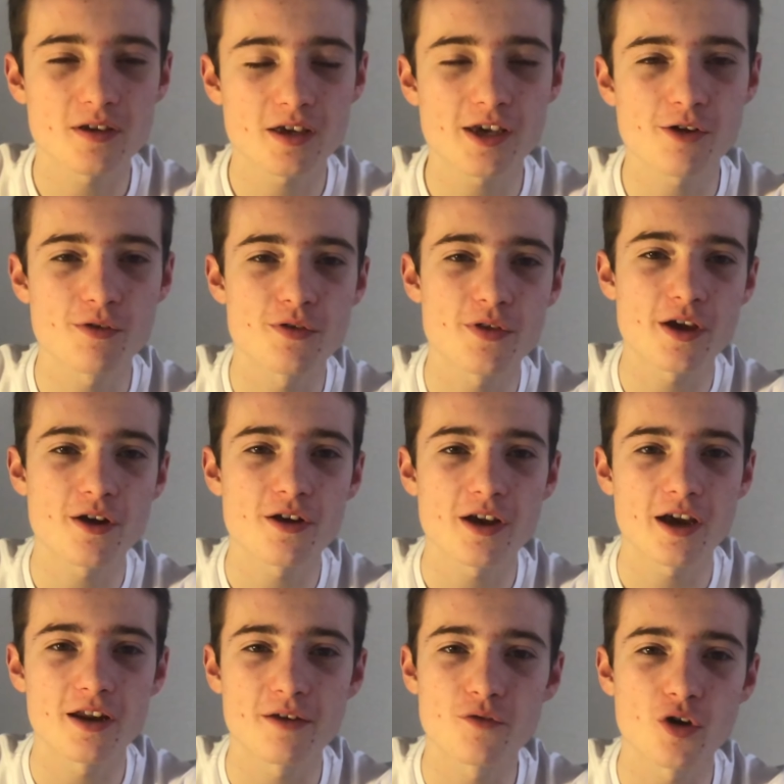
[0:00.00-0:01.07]
here and there,
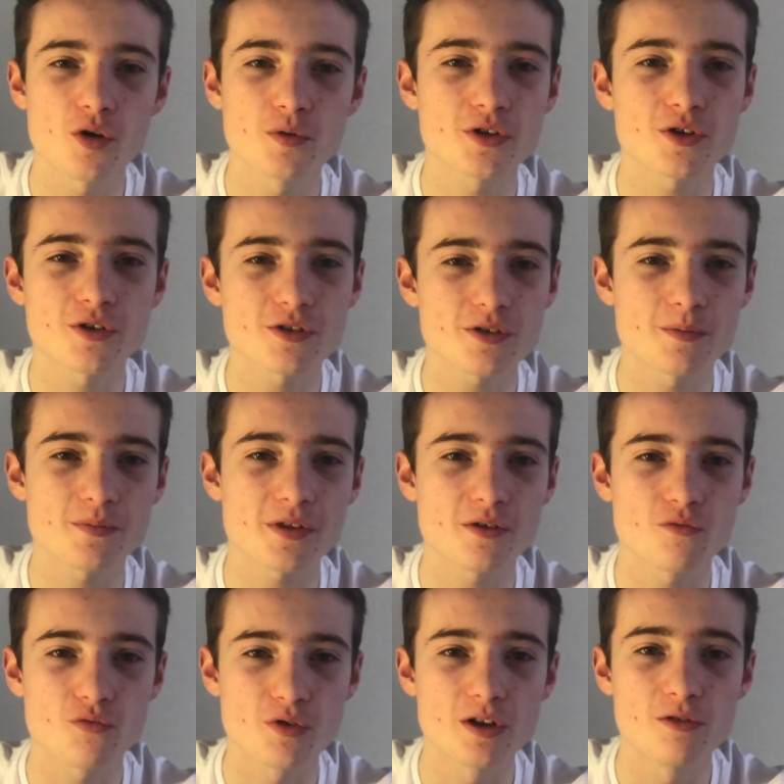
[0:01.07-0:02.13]
and I've not always got
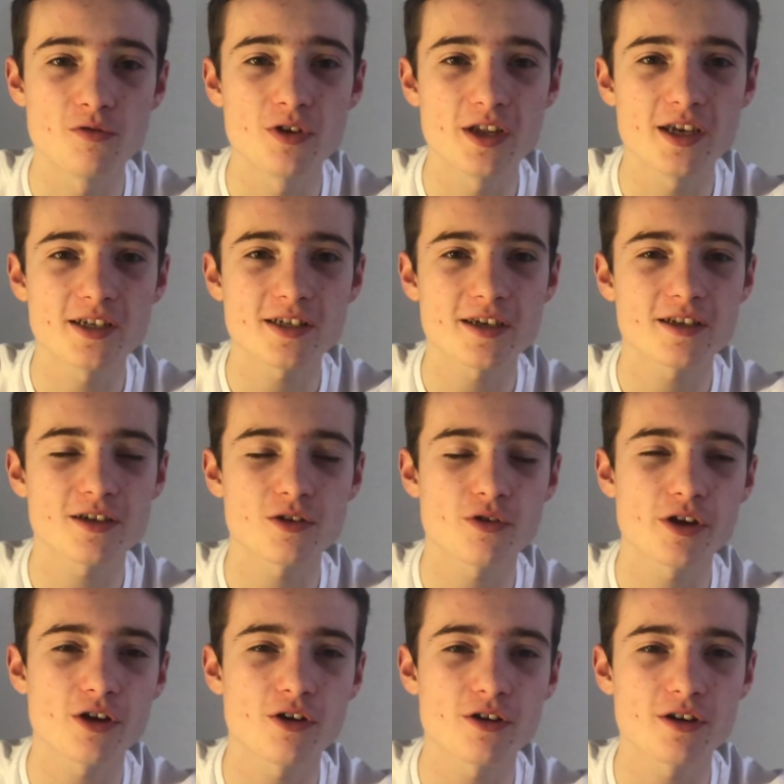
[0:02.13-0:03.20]
something really exciting
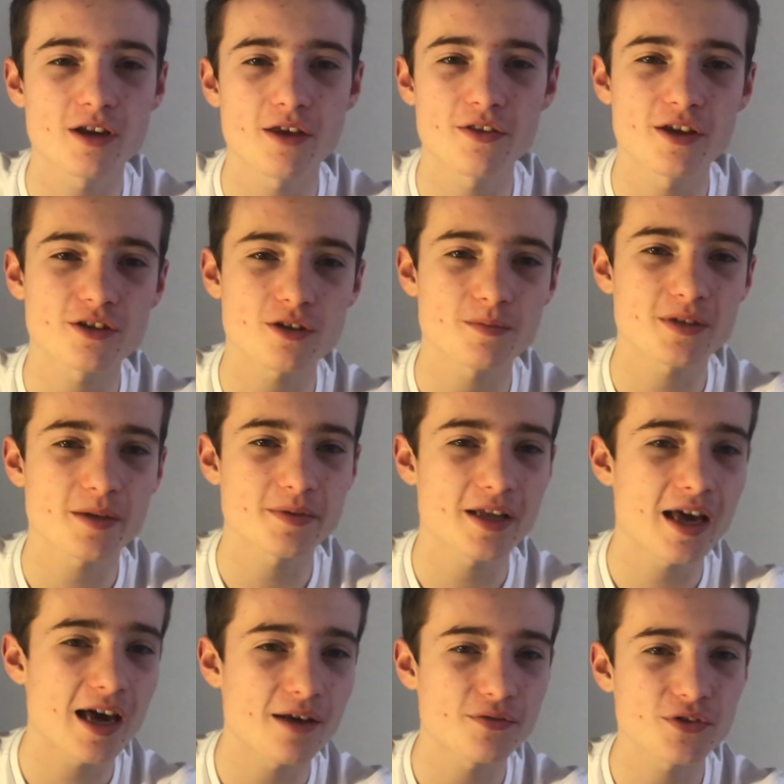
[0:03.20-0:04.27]
going on, and then sometimes I
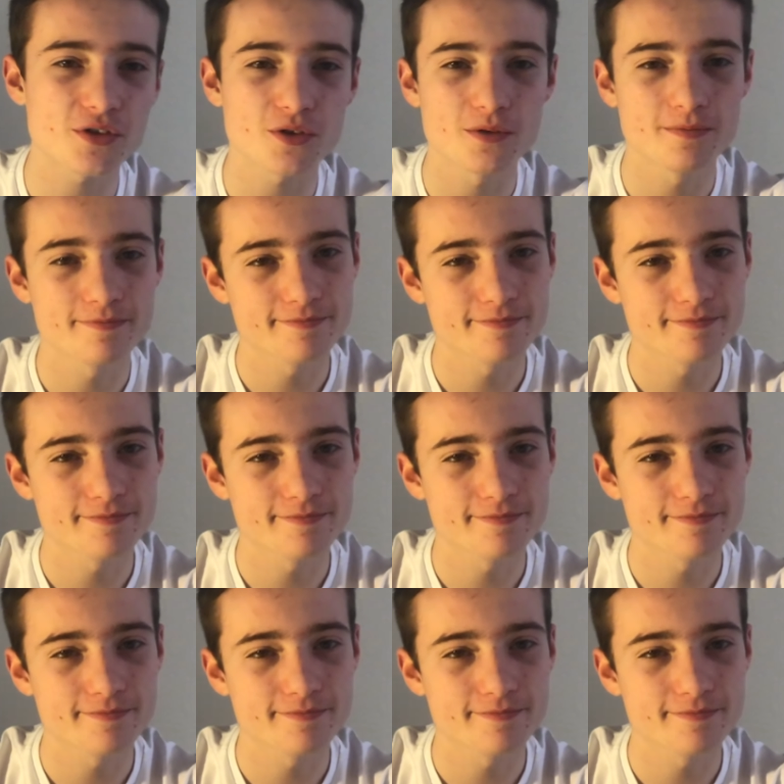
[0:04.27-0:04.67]
have, so